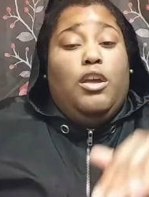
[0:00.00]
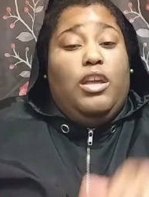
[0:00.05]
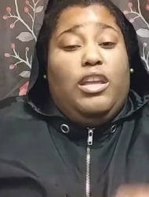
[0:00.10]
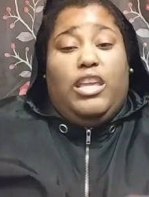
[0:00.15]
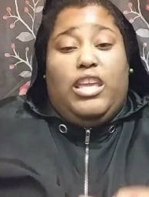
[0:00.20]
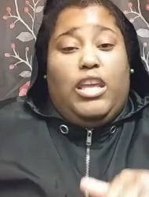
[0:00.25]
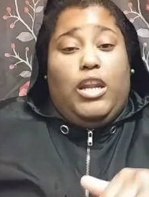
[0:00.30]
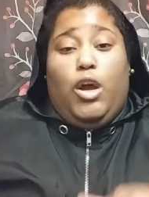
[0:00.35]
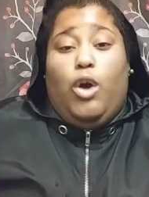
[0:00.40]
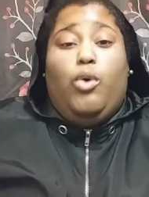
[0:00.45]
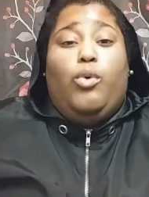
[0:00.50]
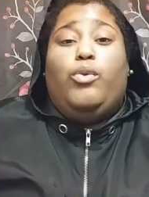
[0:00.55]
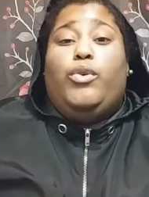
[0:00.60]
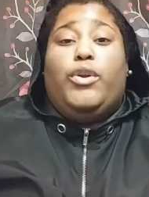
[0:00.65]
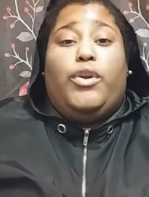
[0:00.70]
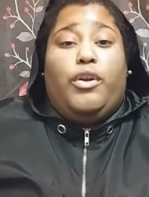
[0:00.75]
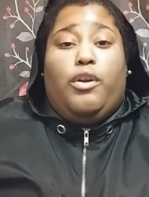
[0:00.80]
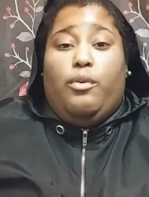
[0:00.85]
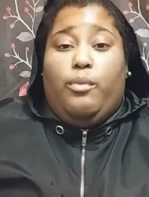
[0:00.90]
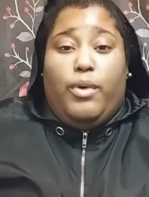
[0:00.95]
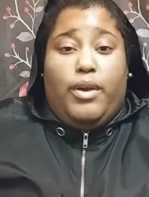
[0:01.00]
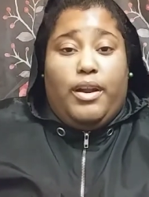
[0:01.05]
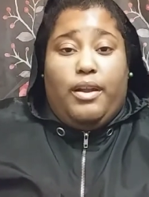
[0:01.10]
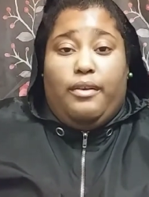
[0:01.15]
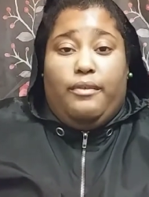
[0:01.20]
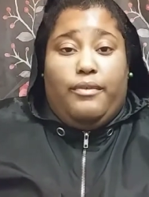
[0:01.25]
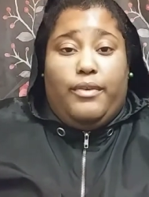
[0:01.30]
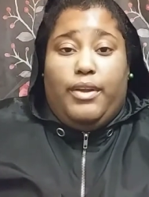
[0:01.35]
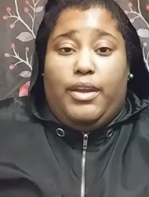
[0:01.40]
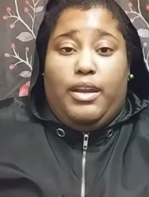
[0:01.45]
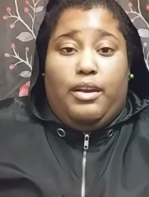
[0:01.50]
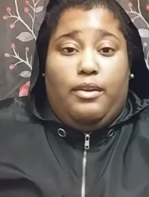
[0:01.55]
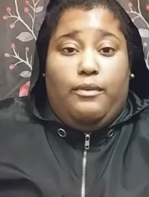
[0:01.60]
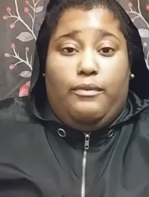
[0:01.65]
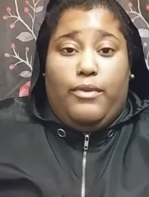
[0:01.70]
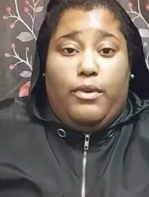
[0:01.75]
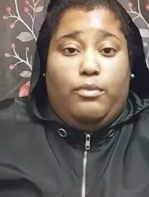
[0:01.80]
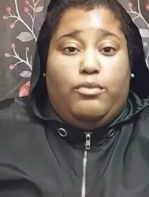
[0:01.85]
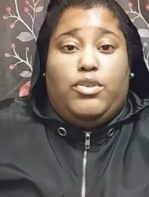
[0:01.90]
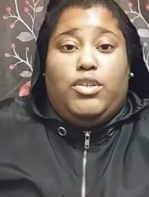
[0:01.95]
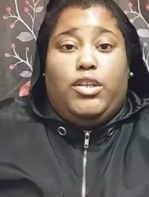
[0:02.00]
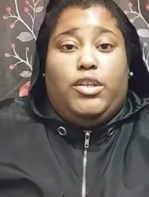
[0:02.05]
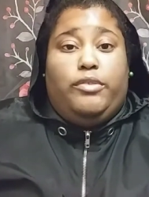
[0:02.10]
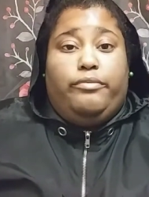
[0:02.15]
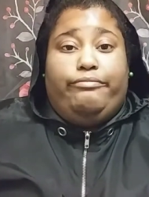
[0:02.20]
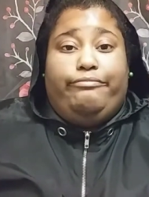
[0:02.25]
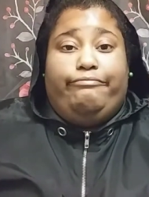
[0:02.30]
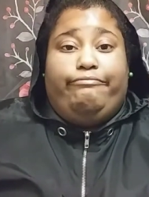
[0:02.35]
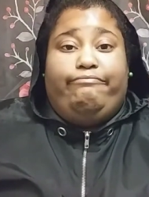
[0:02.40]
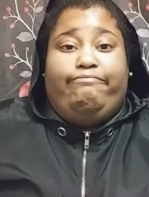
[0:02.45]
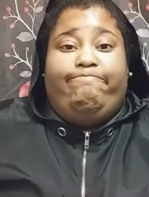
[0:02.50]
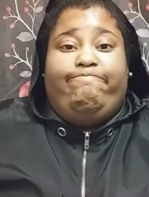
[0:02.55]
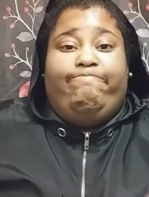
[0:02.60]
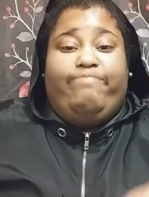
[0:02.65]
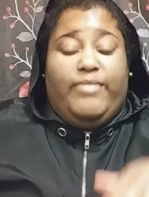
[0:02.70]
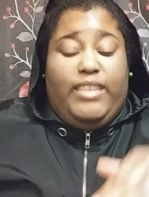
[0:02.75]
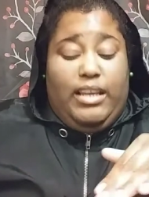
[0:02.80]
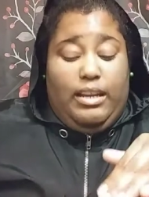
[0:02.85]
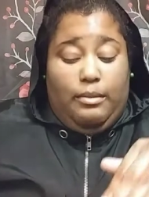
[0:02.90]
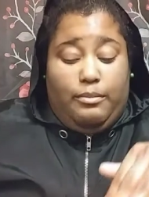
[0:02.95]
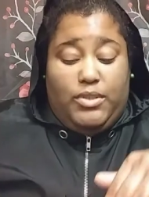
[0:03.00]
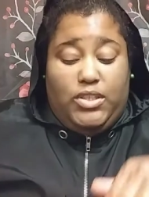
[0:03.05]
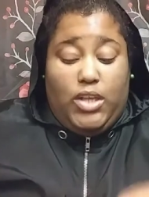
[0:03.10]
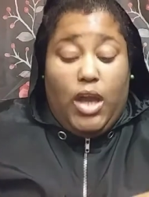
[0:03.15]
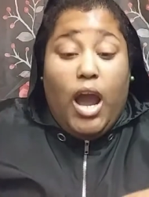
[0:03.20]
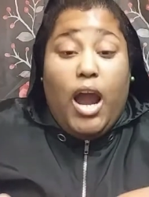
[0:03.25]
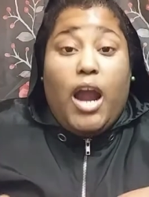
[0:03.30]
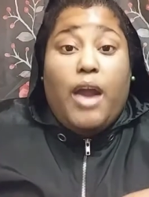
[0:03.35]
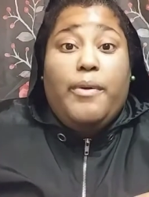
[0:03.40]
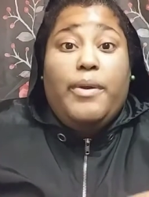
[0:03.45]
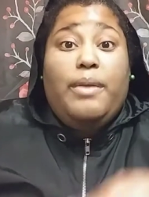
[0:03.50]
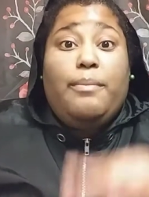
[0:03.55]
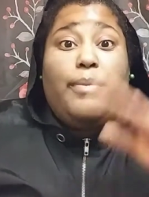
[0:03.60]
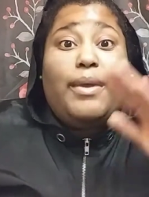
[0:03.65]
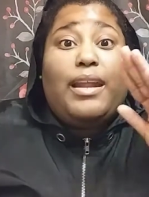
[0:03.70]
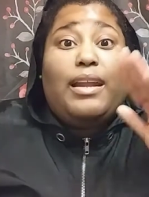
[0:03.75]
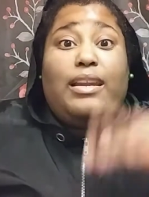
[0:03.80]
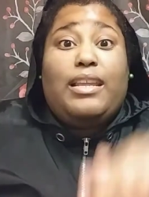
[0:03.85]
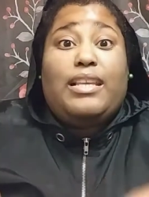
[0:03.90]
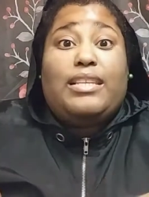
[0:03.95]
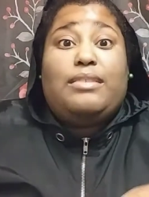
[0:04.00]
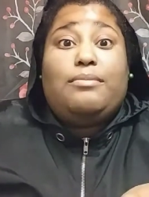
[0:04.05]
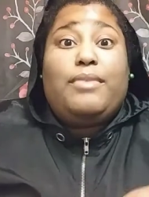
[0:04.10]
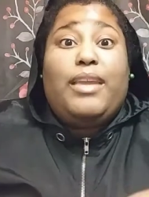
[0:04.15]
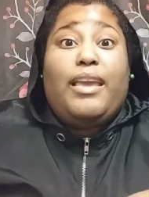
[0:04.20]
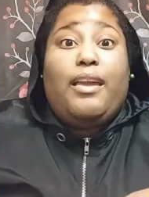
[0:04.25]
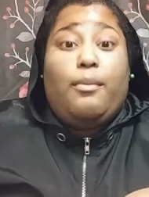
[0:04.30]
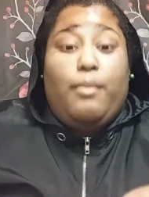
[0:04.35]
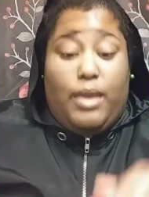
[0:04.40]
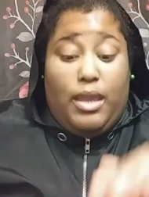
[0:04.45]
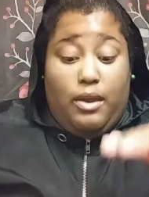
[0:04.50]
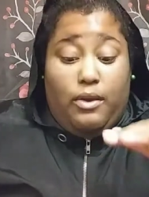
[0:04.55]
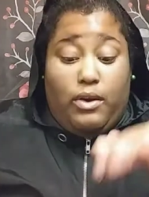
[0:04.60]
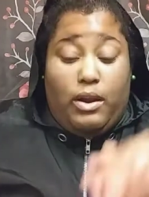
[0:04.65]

get older or whatever in the future and I'm sorry, but I need some damn air.